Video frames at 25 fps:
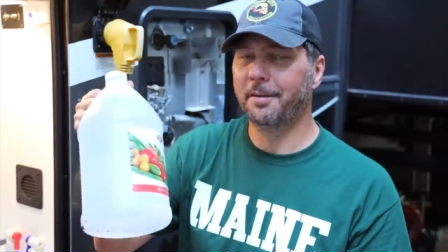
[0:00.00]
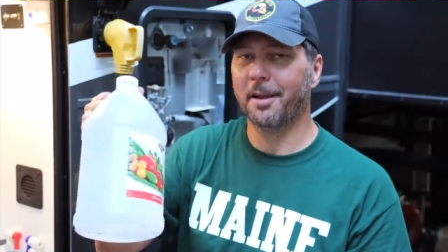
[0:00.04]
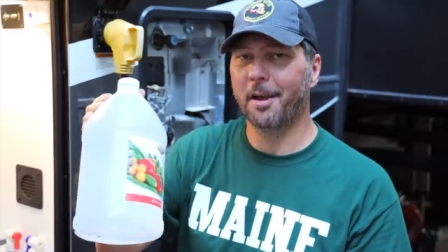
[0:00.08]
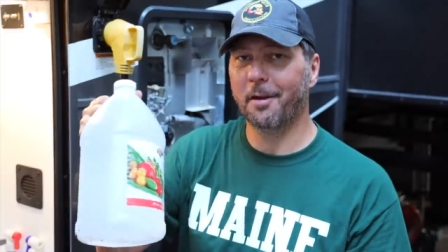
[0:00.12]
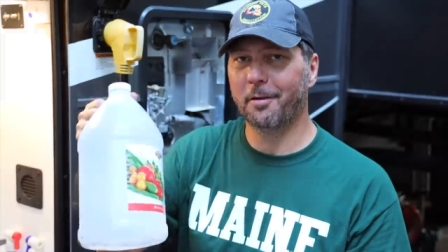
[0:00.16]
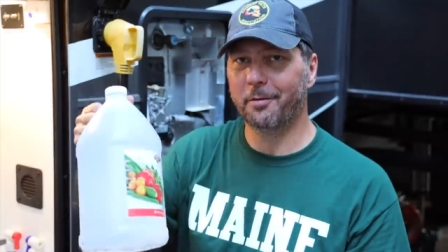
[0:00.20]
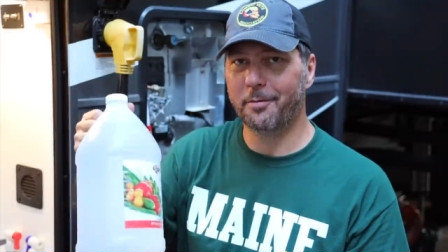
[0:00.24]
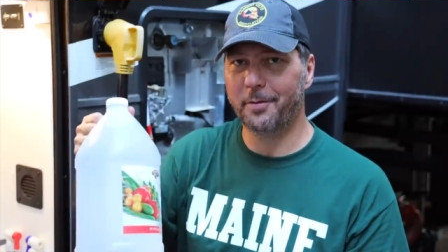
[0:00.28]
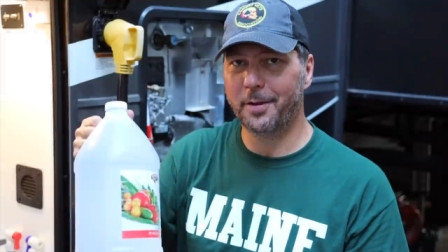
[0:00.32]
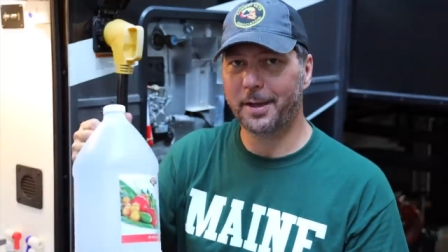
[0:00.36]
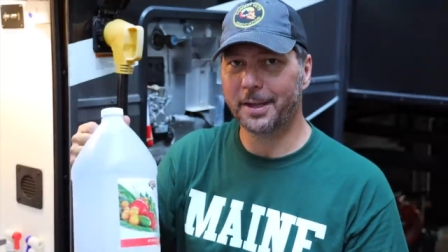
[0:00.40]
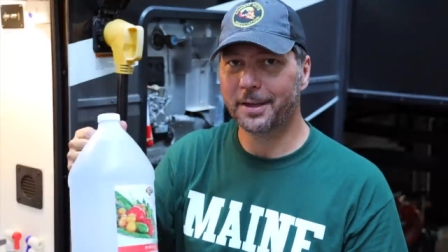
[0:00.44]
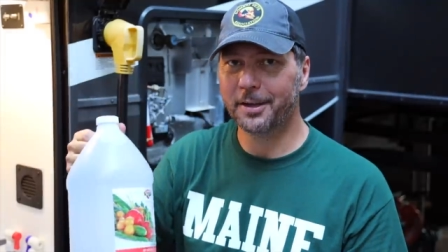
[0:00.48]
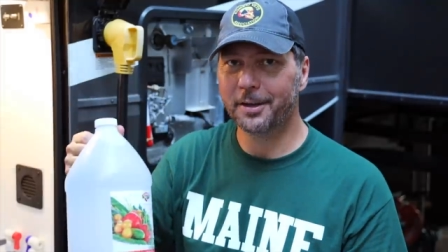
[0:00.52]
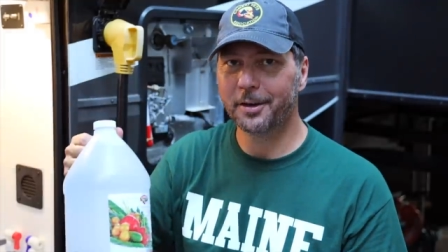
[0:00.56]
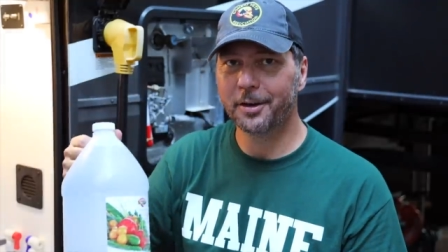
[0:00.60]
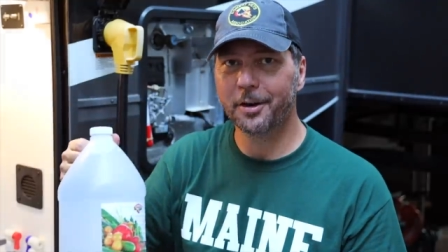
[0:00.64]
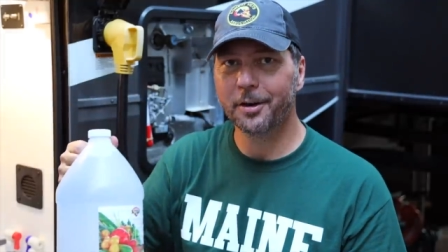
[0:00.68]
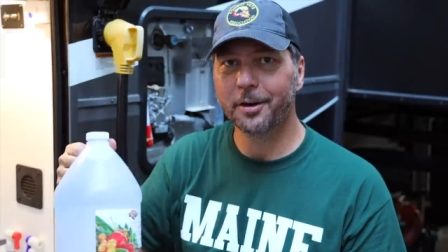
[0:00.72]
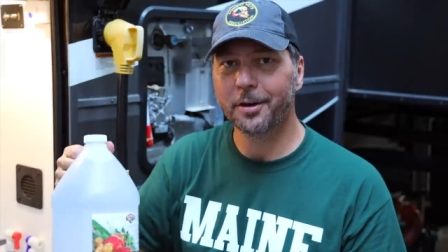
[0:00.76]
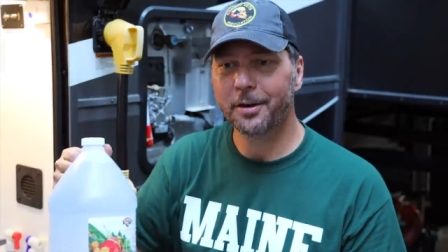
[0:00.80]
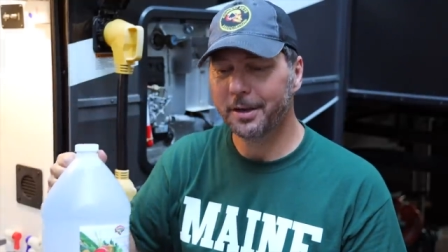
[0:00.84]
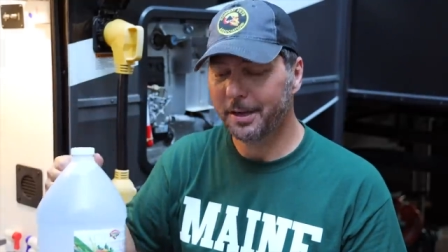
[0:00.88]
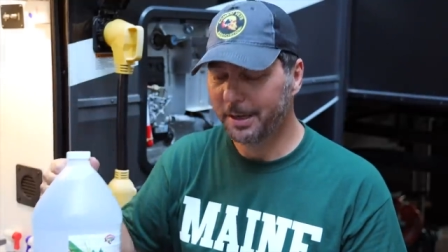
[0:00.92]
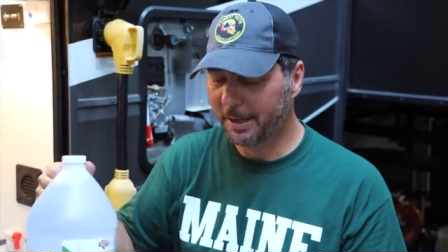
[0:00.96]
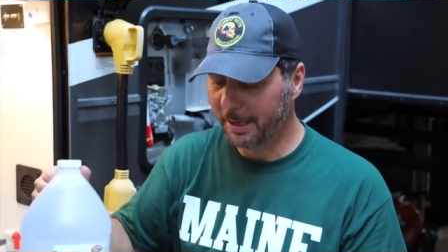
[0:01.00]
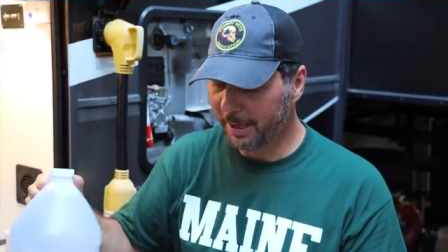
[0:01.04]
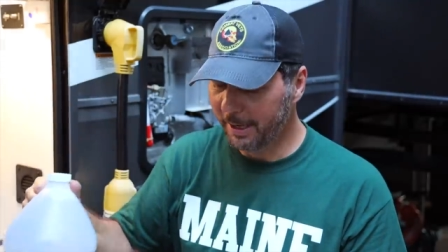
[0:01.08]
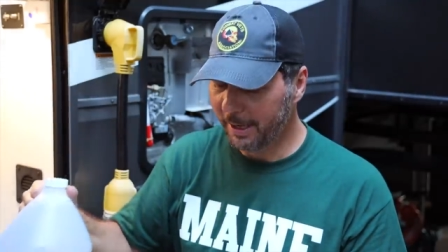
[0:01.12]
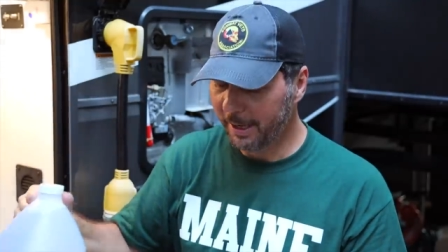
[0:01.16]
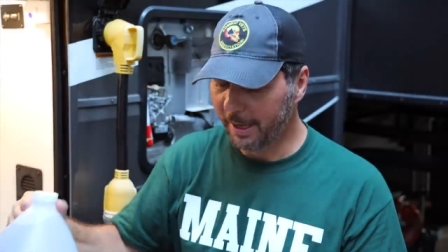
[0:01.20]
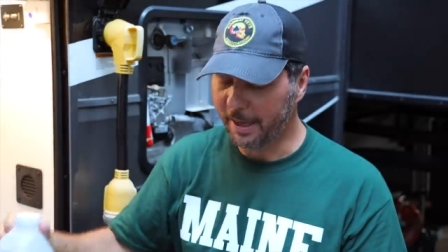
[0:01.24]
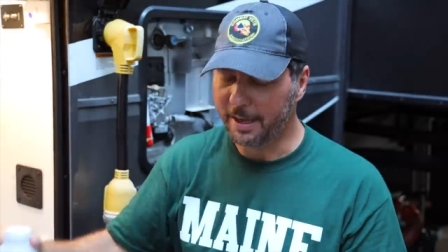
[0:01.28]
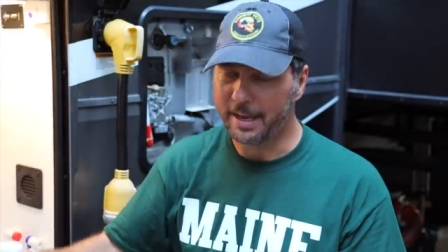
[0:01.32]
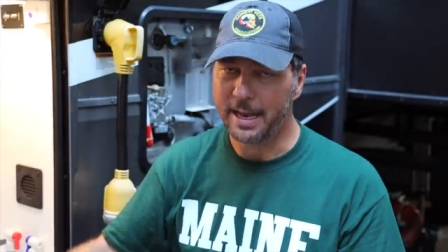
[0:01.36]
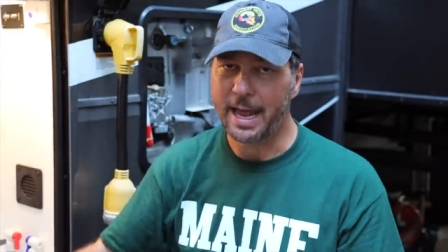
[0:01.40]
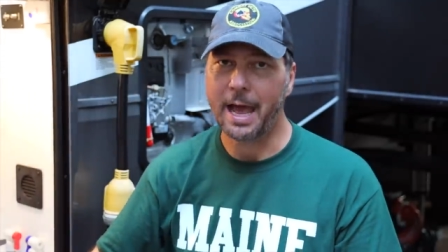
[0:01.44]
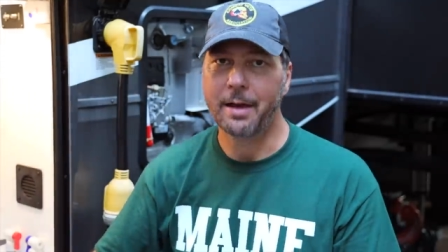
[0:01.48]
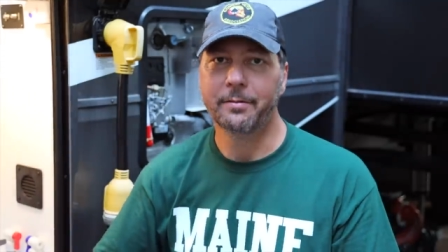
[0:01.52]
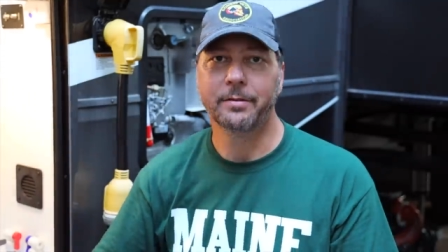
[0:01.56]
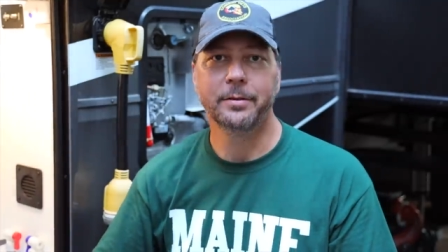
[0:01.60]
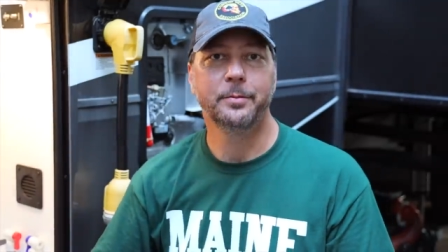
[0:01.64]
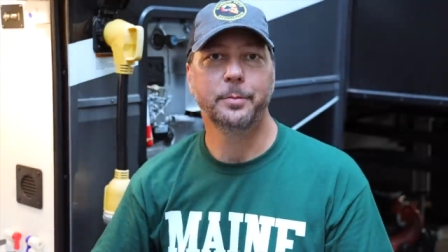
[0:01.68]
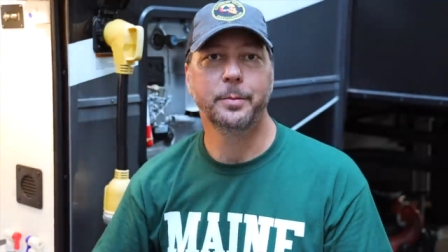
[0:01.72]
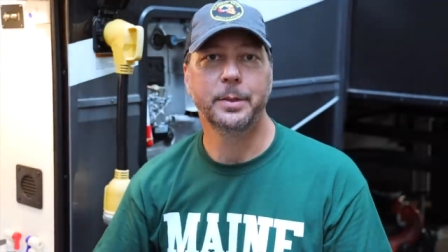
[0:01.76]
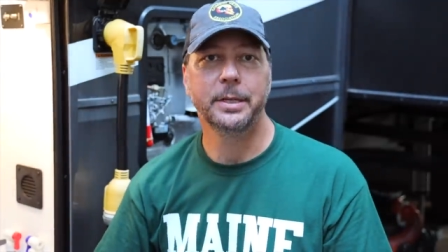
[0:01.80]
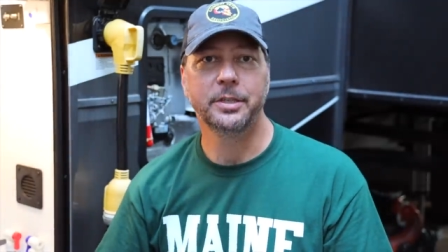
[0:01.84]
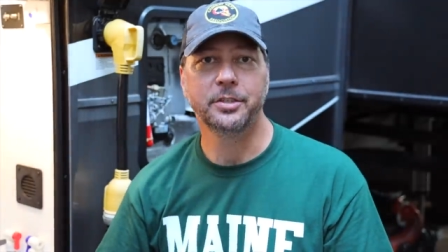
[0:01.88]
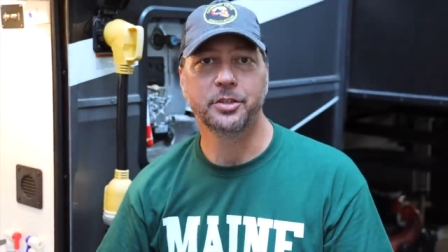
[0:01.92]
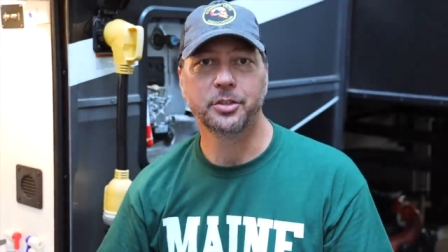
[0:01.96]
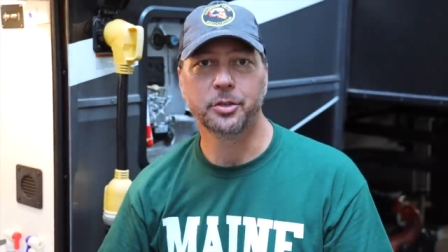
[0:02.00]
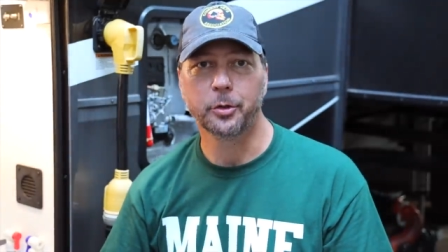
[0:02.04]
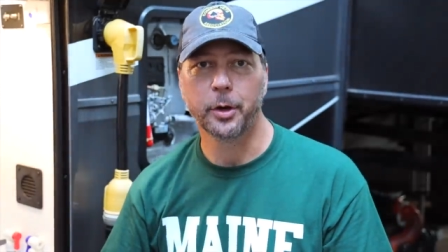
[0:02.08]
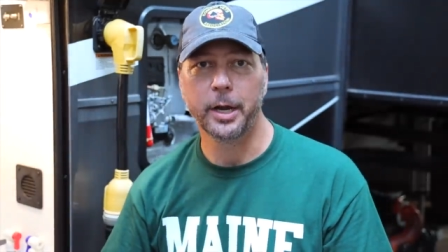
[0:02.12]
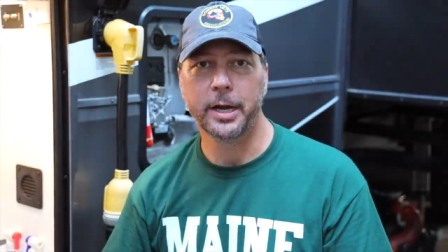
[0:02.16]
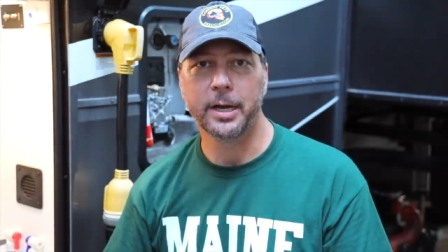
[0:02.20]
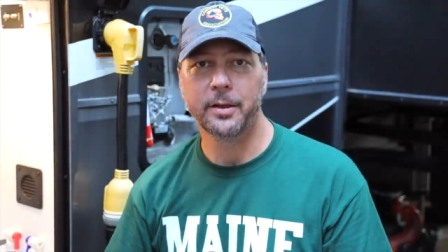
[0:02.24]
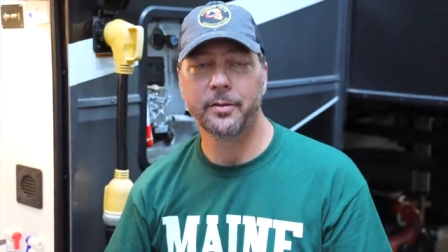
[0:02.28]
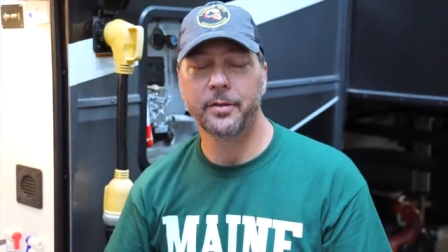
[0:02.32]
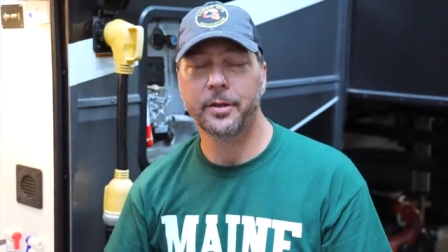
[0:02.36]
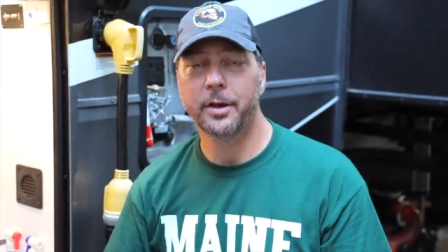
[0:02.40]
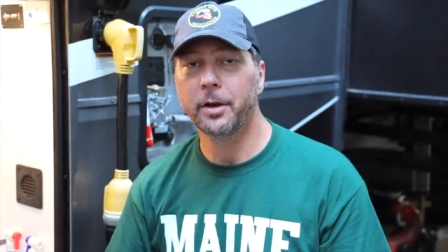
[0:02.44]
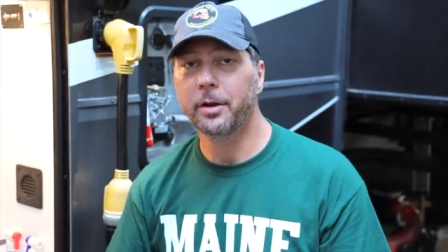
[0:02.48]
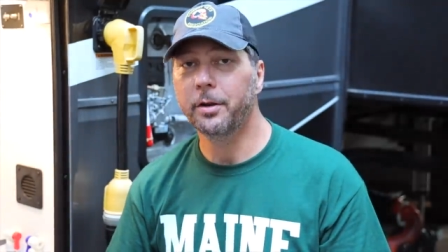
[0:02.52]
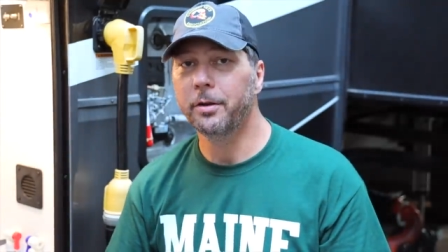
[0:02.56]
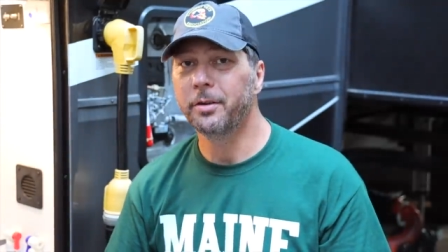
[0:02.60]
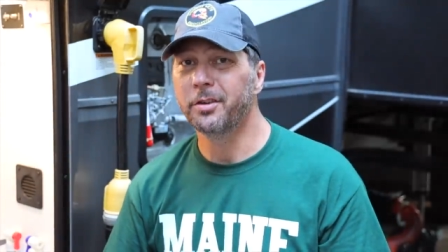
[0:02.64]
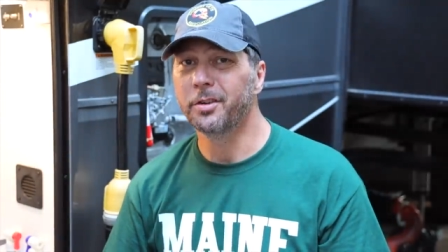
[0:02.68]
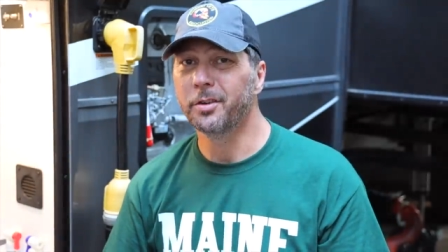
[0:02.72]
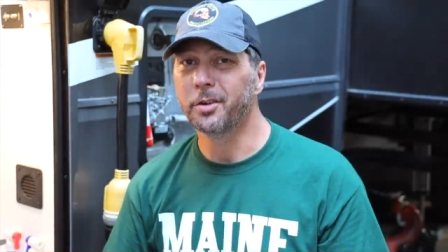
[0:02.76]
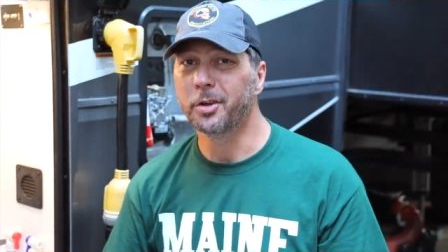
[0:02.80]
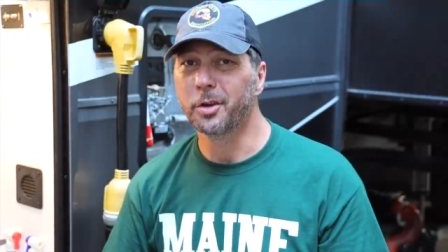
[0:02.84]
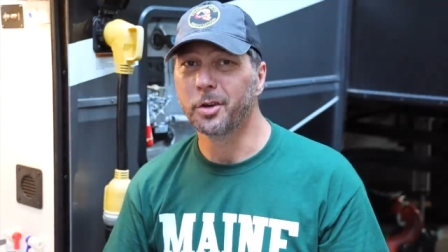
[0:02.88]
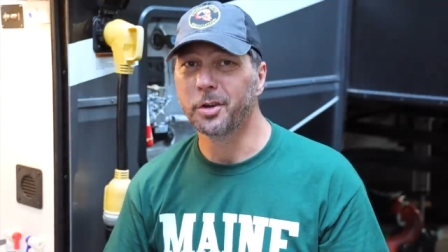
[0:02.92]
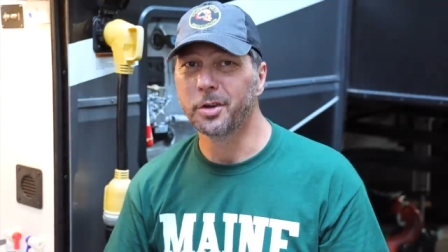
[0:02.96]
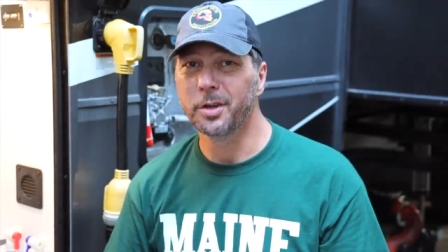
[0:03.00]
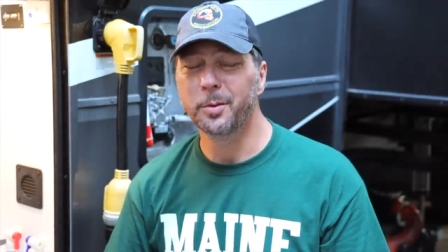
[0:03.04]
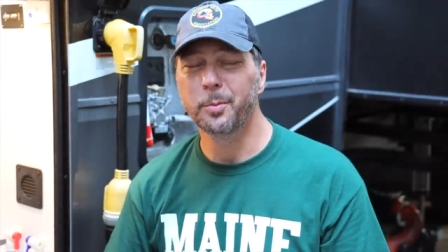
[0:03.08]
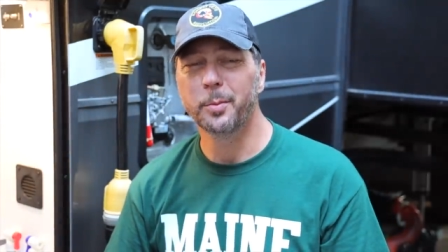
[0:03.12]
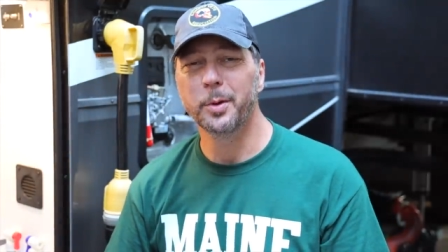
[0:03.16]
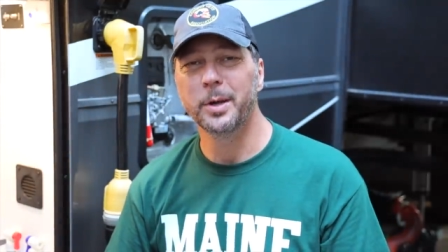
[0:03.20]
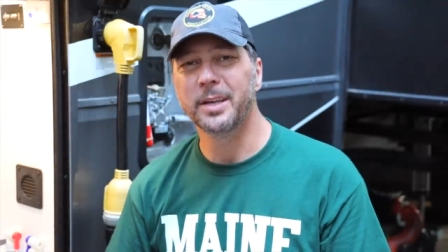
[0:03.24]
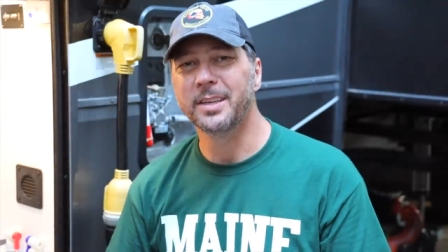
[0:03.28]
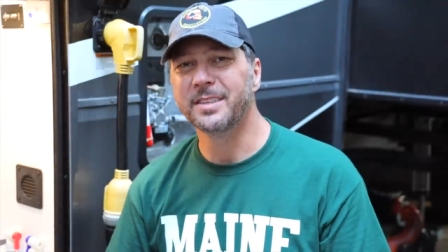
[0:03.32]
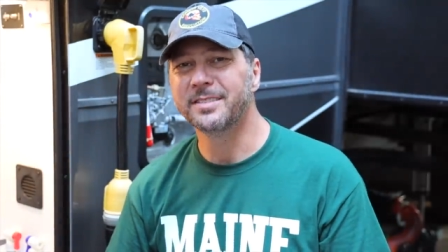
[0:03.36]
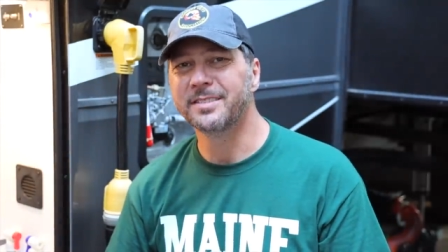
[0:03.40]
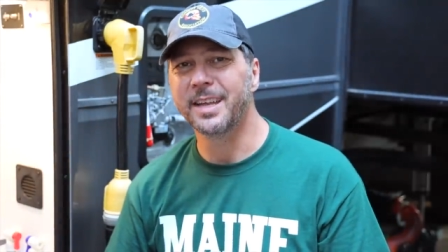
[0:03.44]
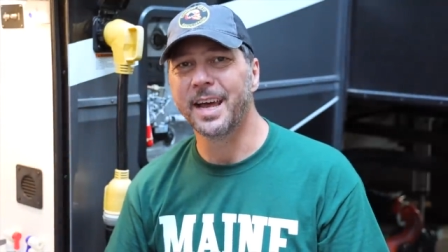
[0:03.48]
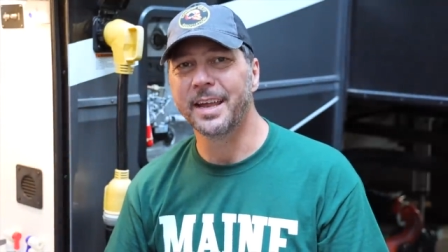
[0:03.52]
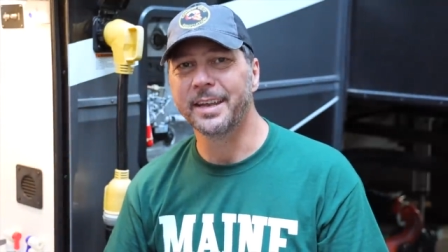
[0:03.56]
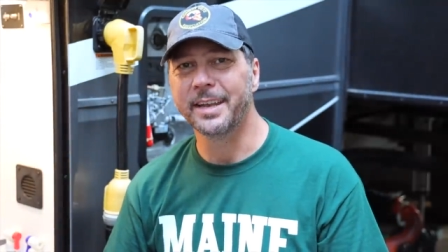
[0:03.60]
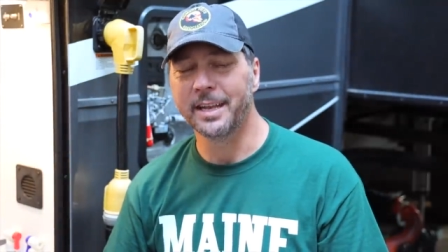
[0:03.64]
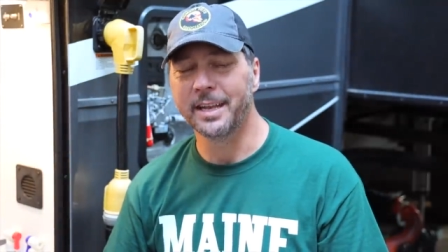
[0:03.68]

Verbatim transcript: of vinegar and have it be straight in there. You could, but it's not